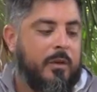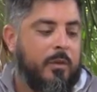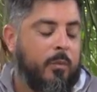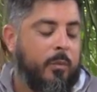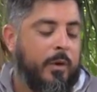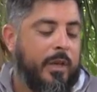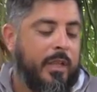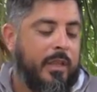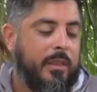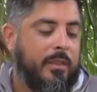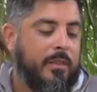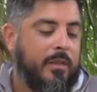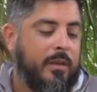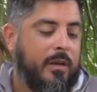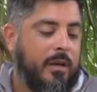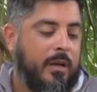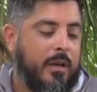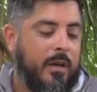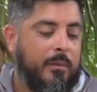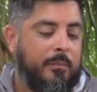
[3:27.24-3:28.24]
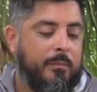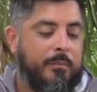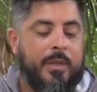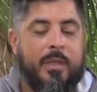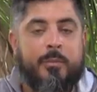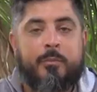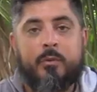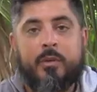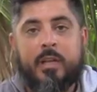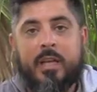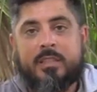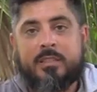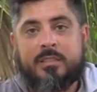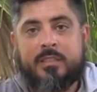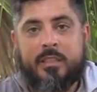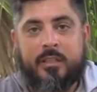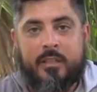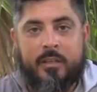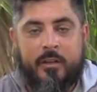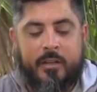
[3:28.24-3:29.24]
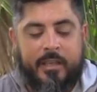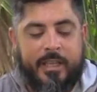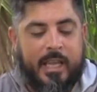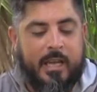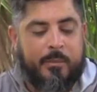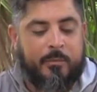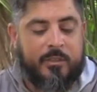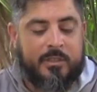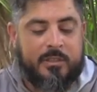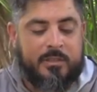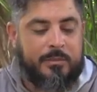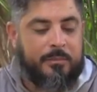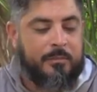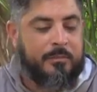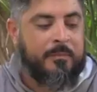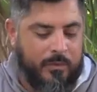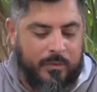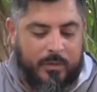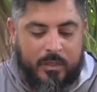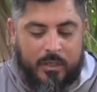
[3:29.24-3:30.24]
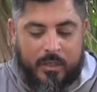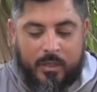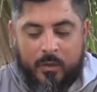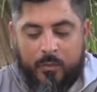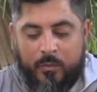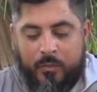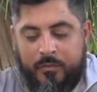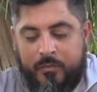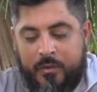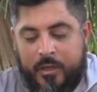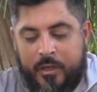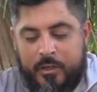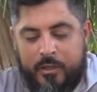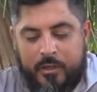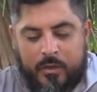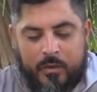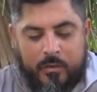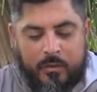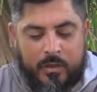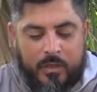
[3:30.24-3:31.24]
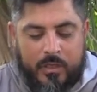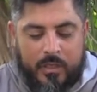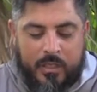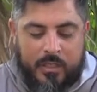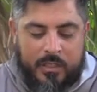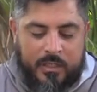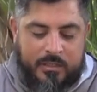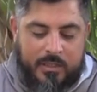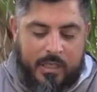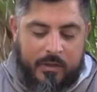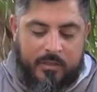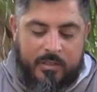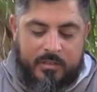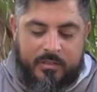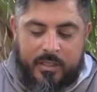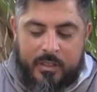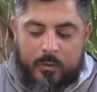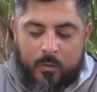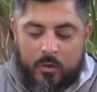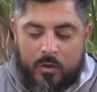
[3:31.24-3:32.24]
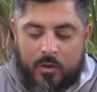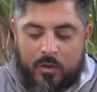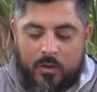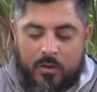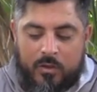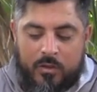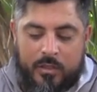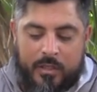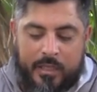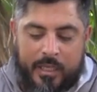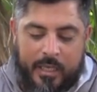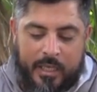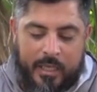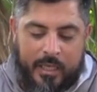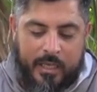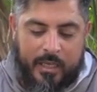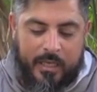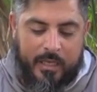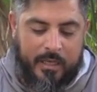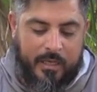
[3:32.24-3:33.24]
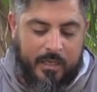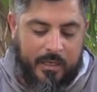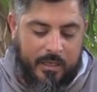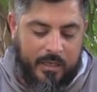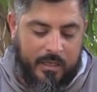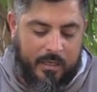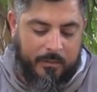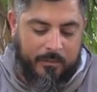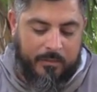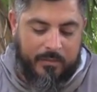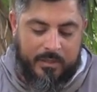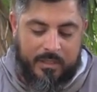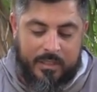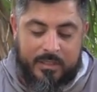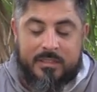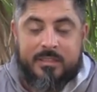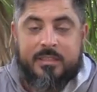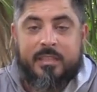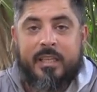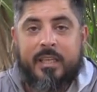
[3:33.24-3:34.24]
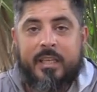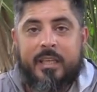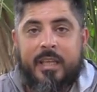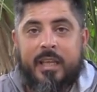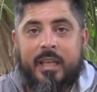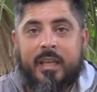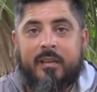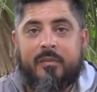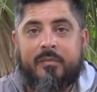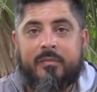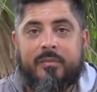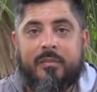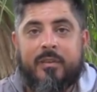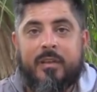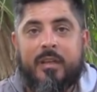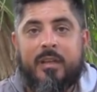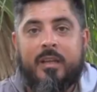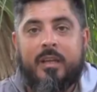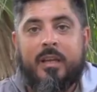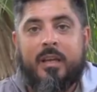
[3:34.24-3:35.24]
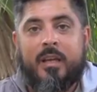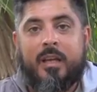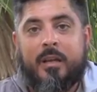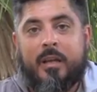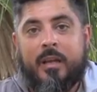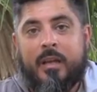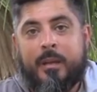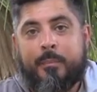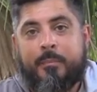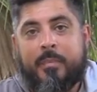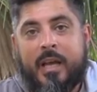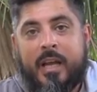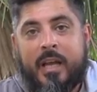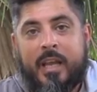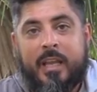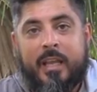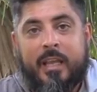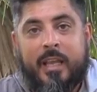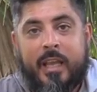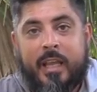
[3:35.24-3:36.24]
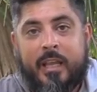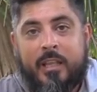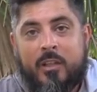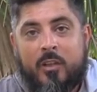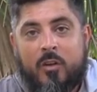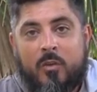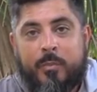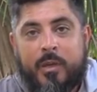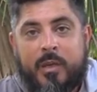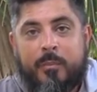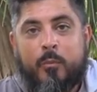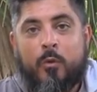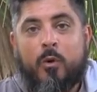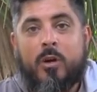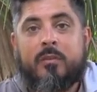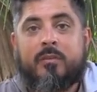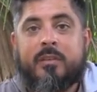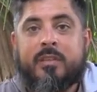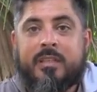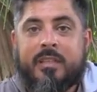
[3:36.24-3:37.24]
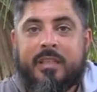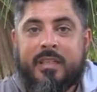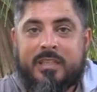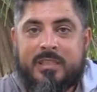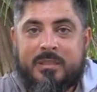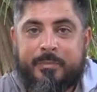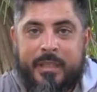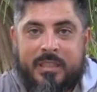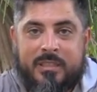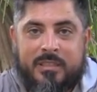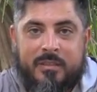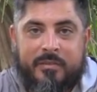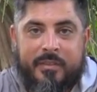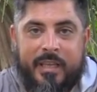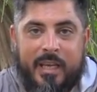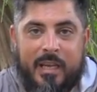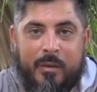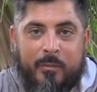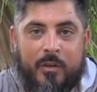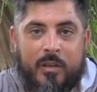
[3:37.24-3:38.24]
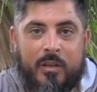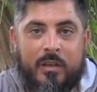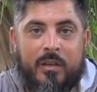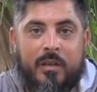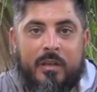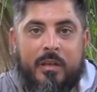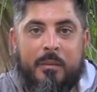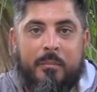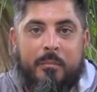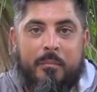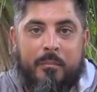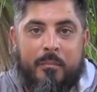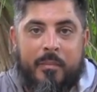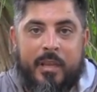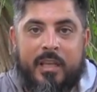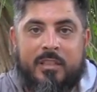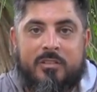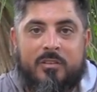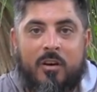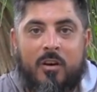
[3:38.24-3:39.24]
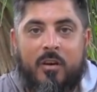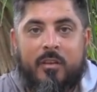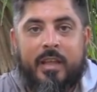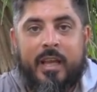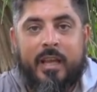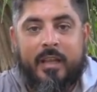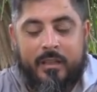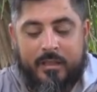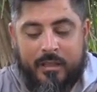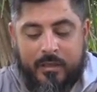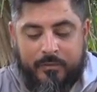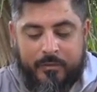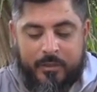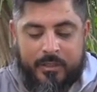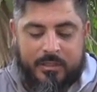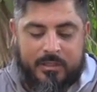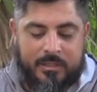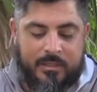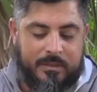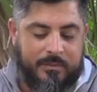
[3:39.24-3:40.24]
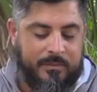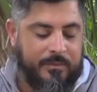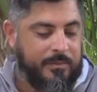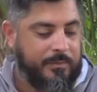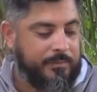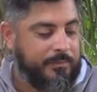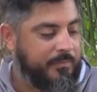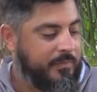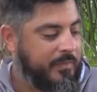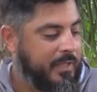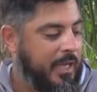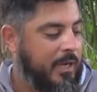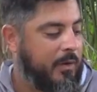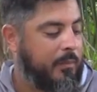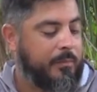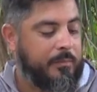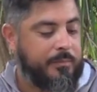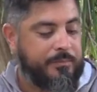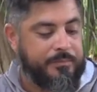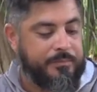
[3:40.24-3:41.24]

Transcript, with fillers: with people not stealing our cameras. We figured, you know, let's give this thing a whirl, and let's see if buying a little bit more of an expensive camera makes all that difference. Now,